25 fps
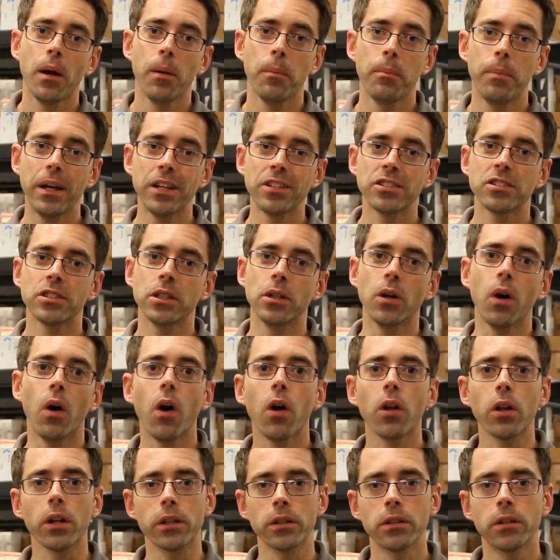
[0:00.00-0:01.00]
Basically,
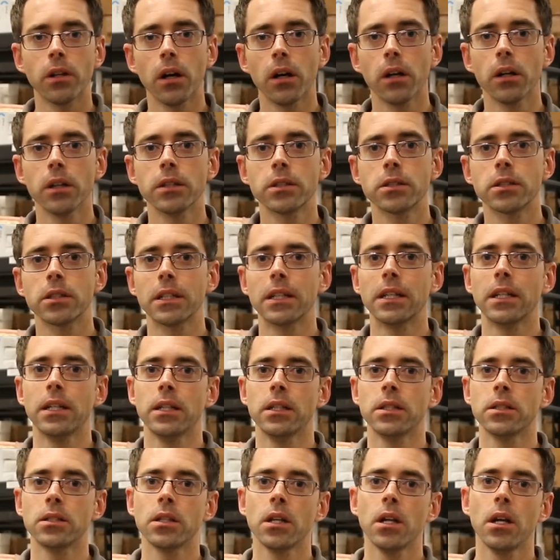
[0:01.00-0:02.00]
all it does
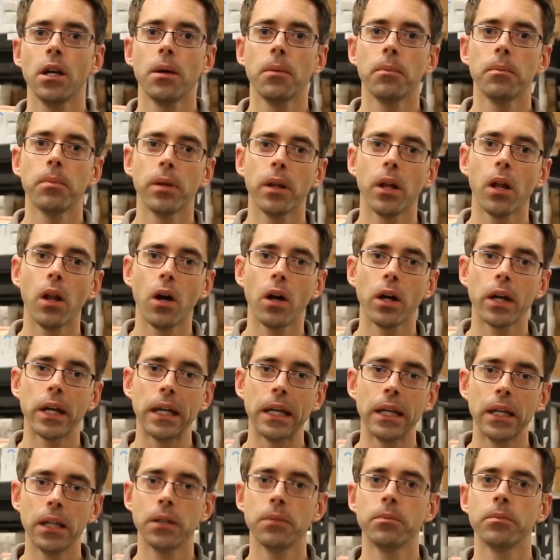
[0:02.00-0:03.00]
is plug
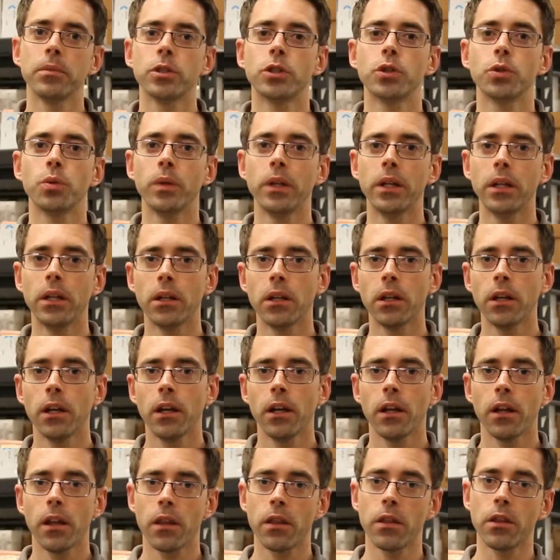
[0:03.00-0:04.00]
in between
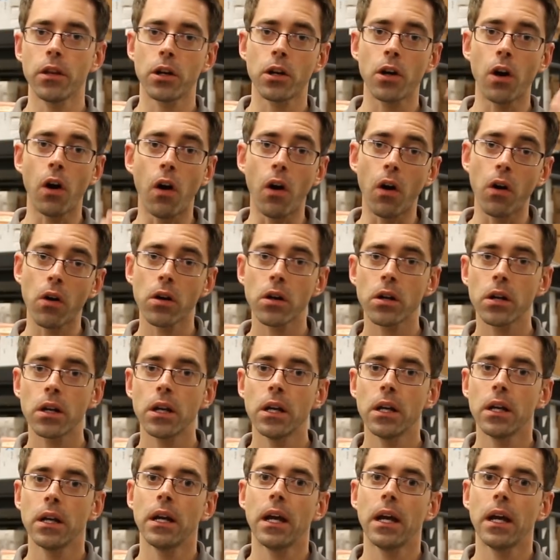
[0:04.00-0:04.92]
the car